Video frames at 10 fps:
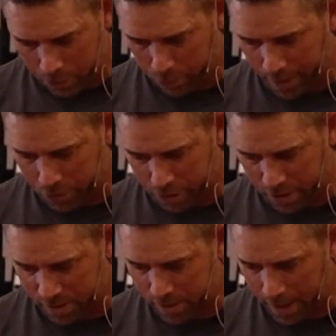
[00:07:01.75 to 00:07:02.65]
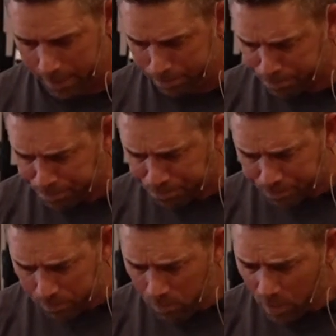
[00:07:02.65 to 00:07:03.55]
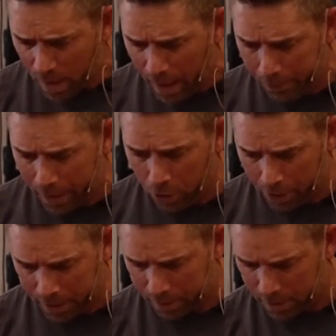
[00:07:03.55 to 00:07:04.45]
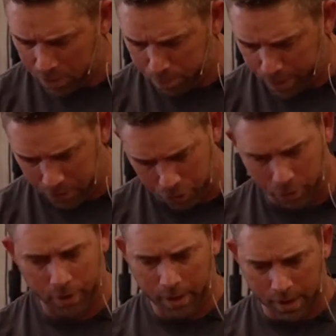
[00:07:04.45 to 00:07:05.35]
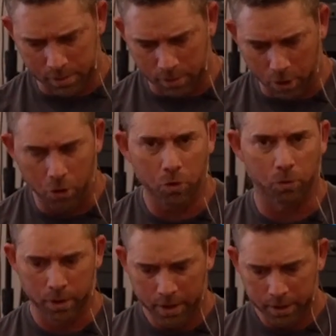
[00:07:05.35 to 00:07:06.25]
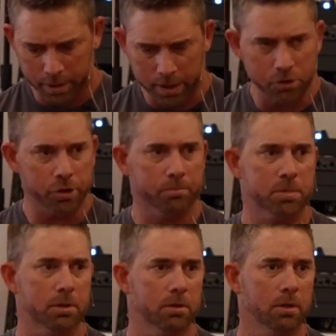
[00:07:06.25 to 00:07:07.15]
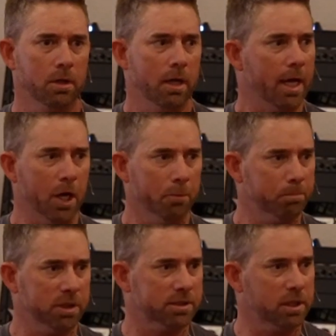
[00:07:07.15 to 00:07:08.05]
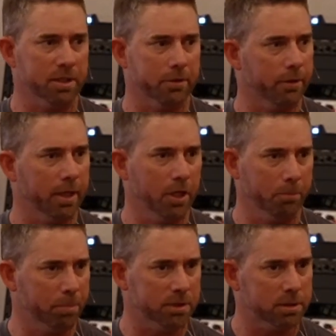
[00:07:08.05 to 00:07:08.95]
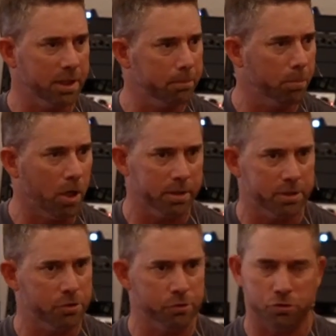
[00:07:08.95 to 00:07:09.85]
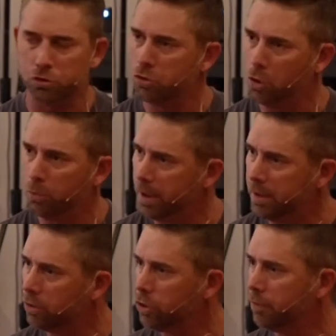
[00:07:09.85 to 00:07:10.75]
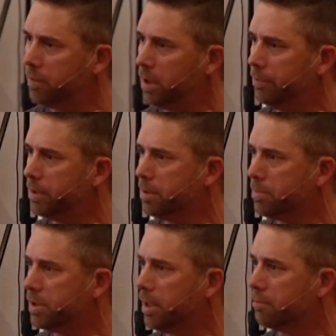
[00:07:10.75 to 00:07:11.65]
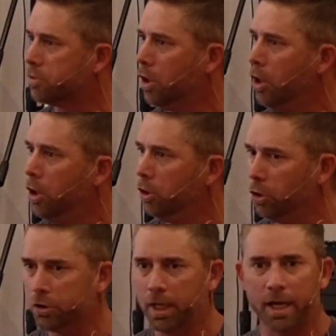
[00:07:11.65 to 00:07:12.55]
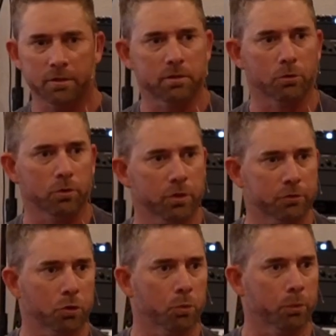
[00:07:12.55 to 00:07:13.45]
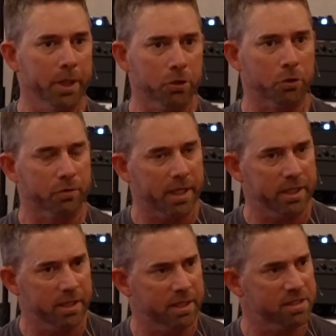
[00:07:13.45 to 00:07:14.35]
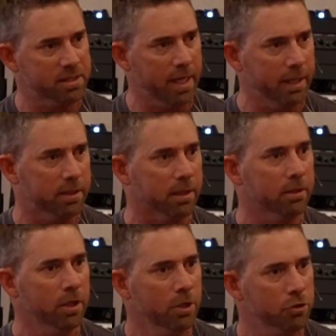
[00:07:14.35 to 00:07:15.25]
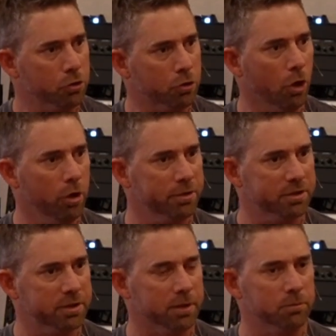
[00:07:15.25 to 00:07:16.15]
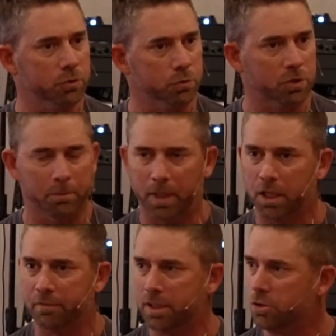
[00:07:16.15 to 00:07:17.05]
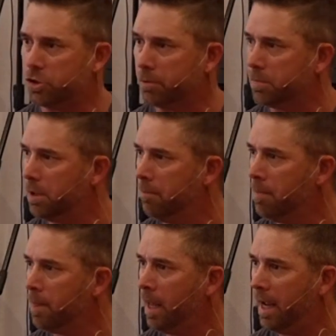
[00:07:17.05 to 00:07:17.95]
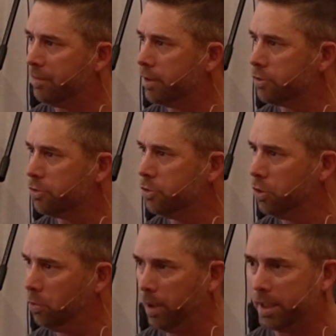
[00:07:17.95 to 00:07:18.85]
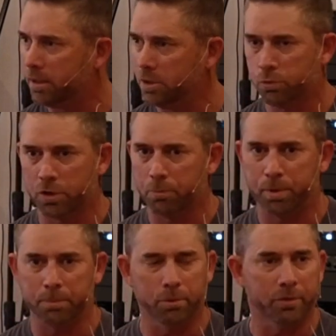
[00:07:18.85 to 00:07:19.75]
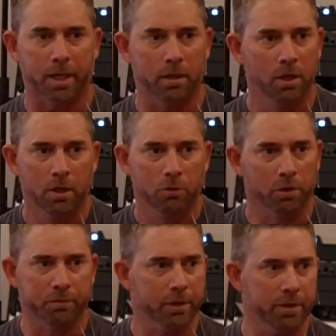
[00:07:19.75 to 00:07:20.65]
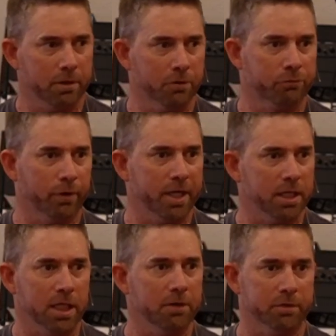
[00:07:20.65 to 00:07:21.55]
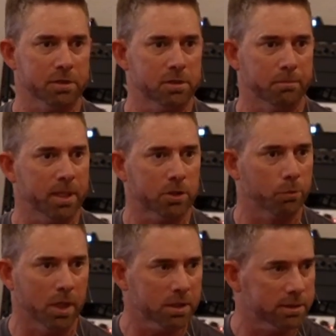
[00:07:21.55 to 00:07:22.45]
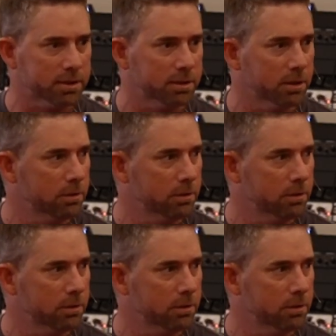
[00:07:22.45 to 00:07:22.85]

direction instead, and we look at this picture as the whole Egypt, helplessly, they're helplessly in bondage. There's no way they could have delivered themselves. Look at the, at the rigor that it has taken to cause them to come out of Egypt. And there's no way. These were the people that were very afraid even to make a ruckus